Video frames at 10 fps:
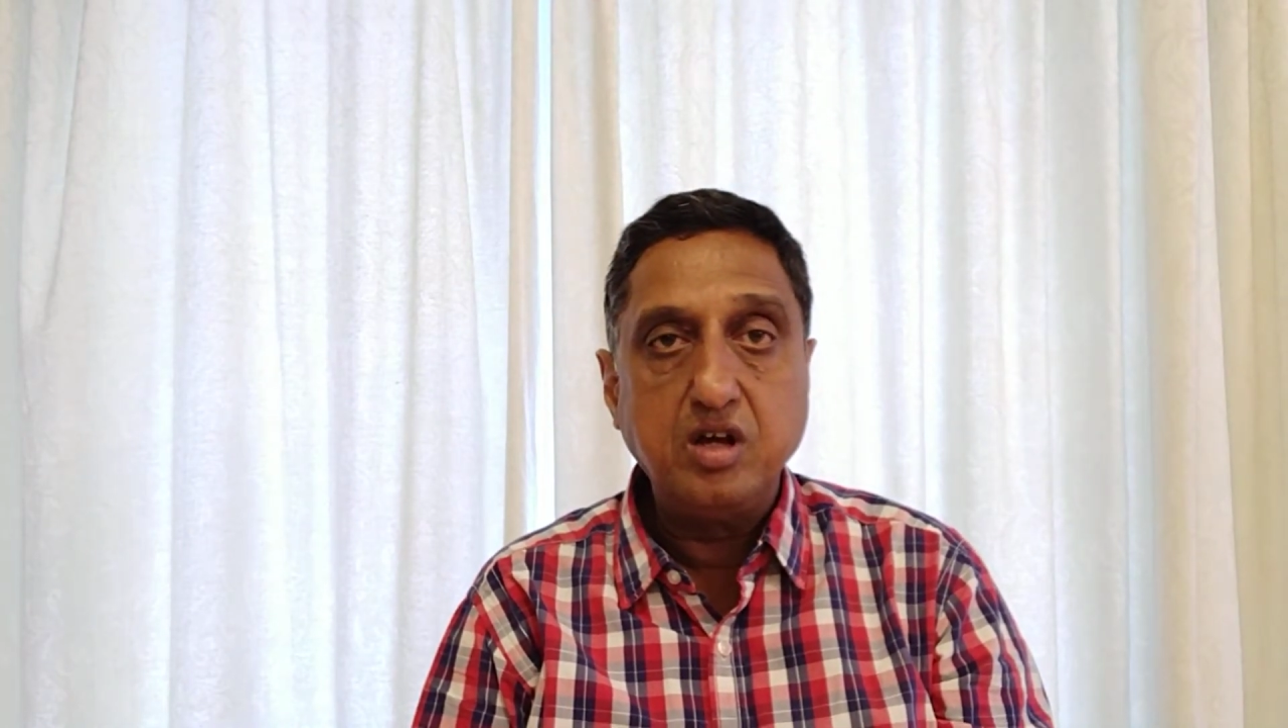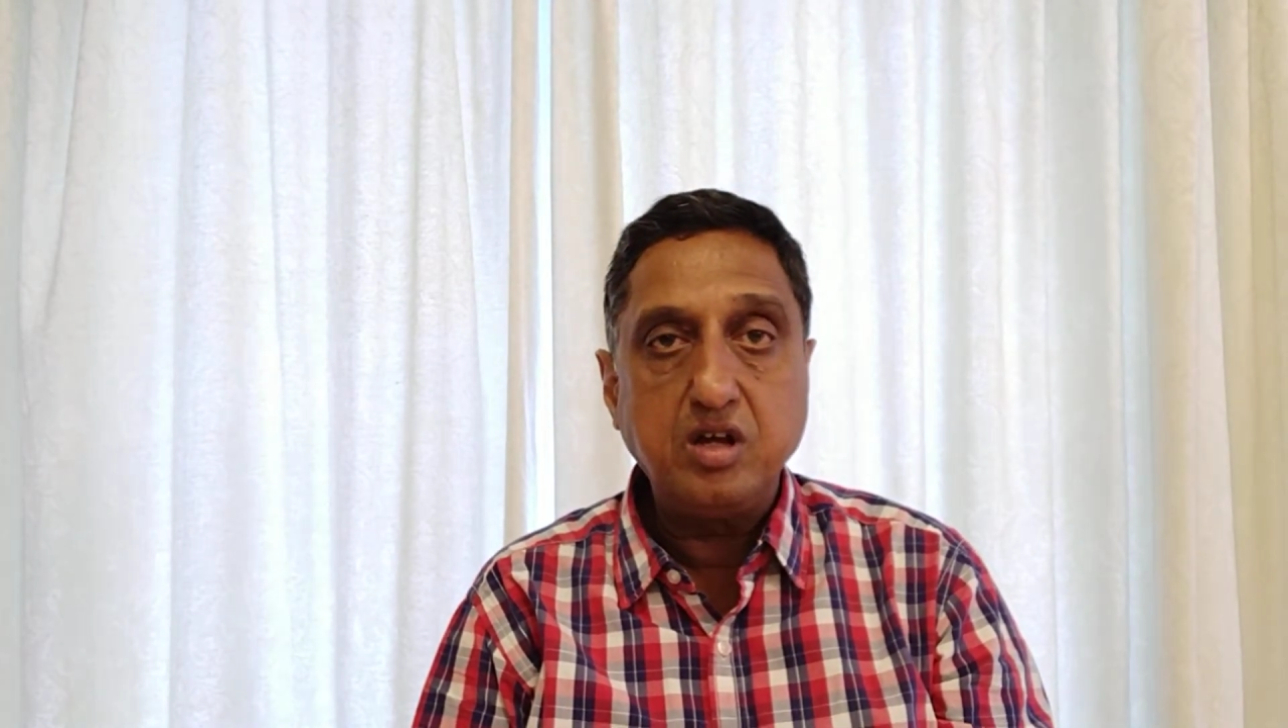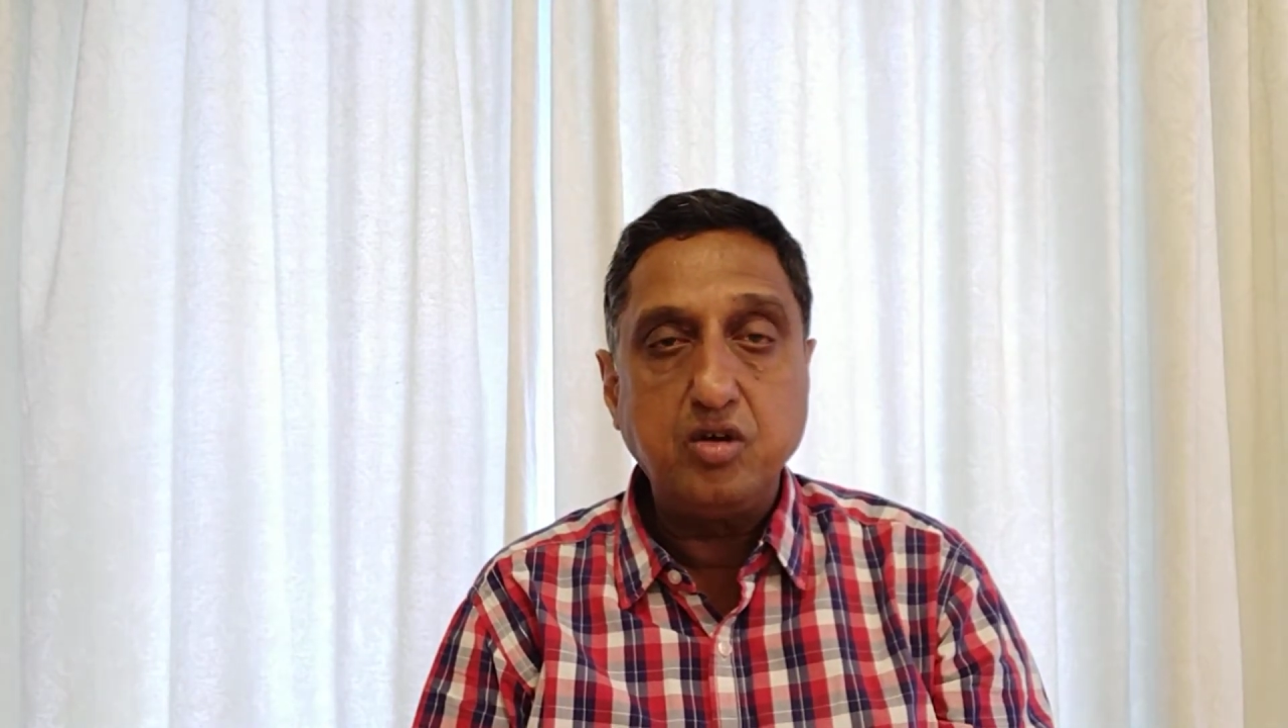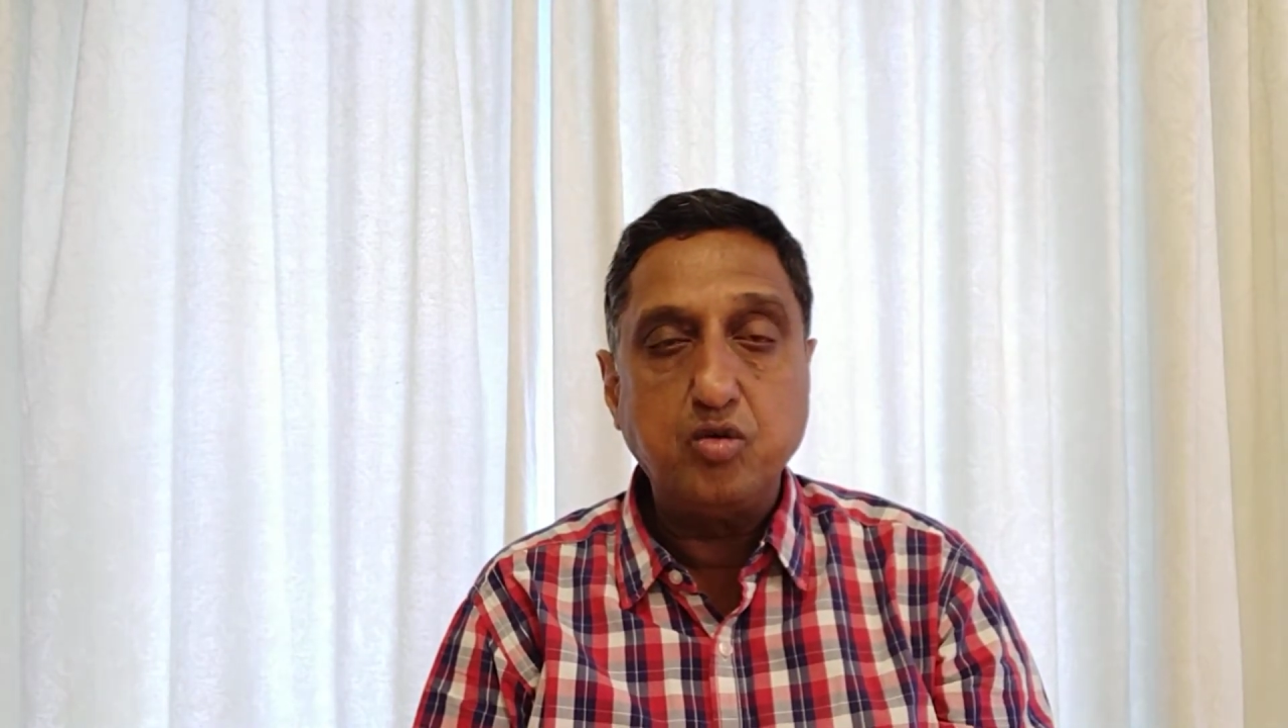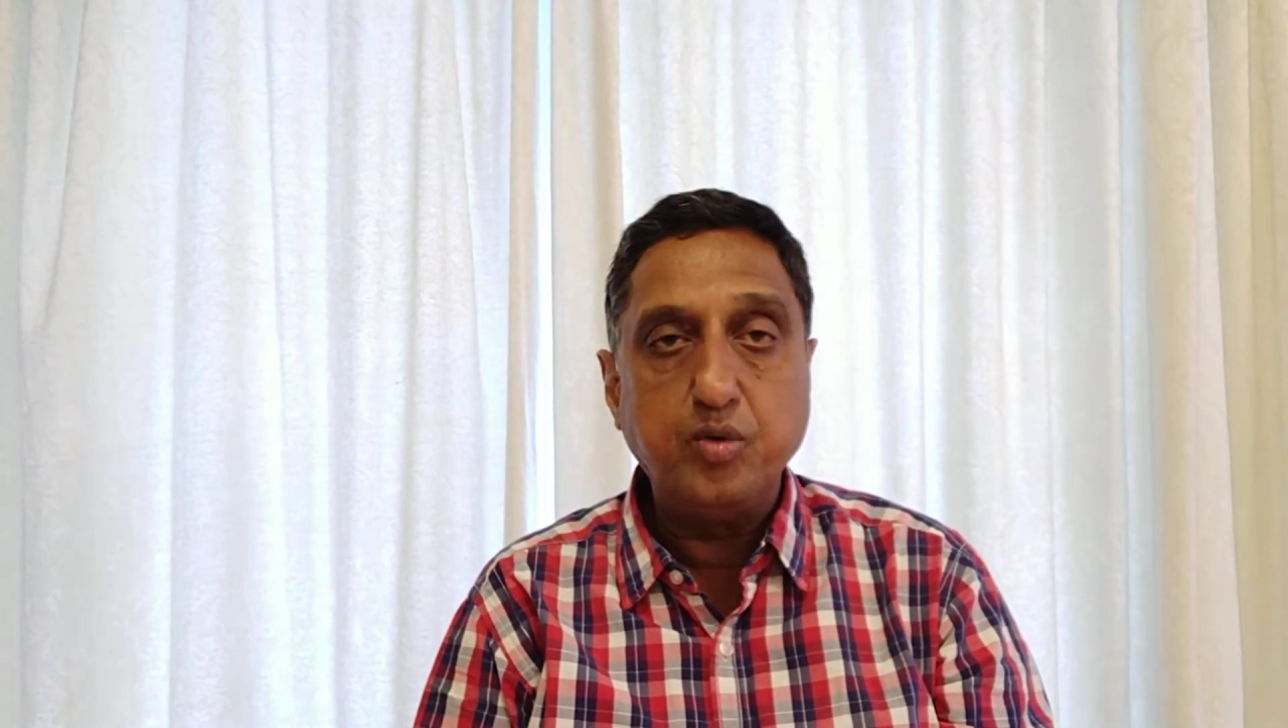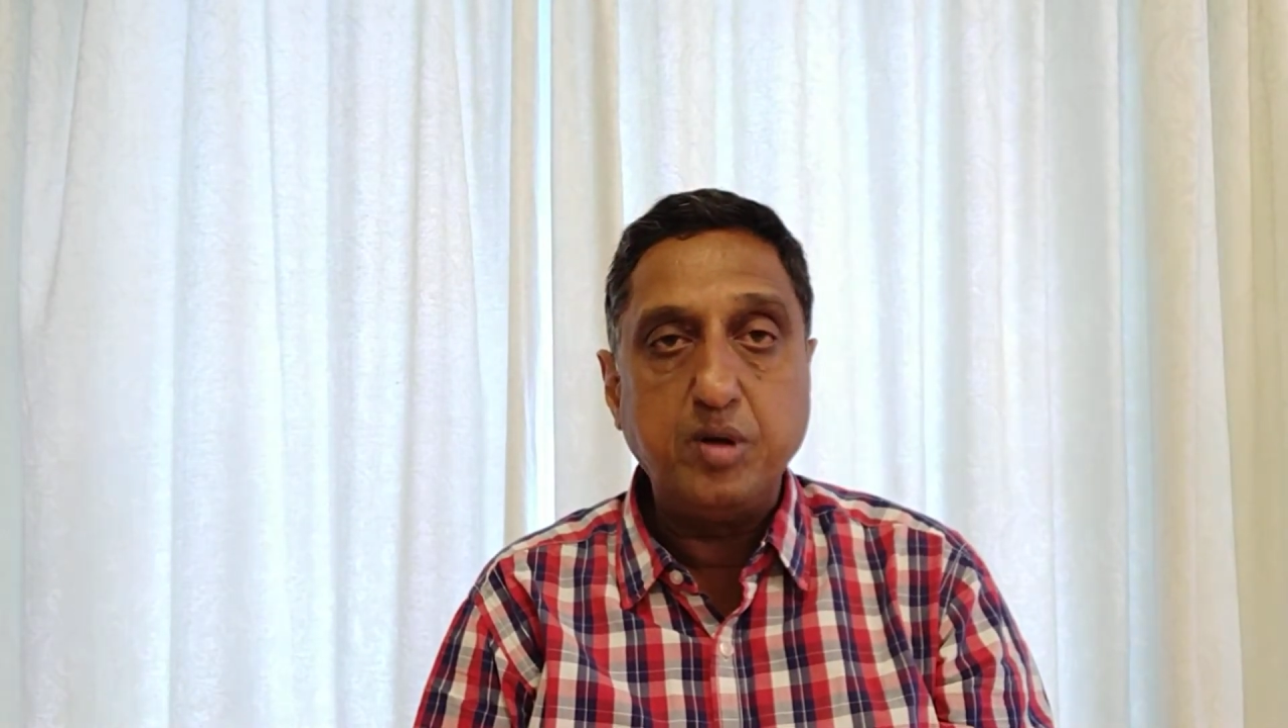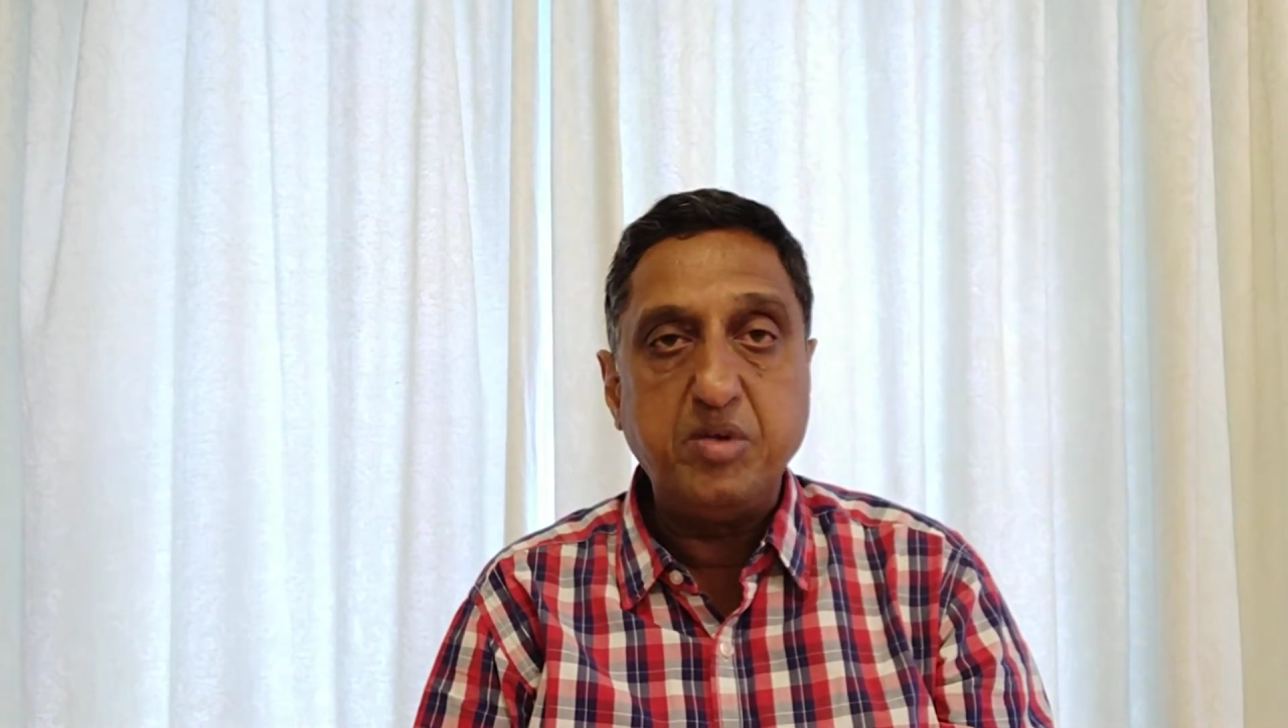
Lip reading: you will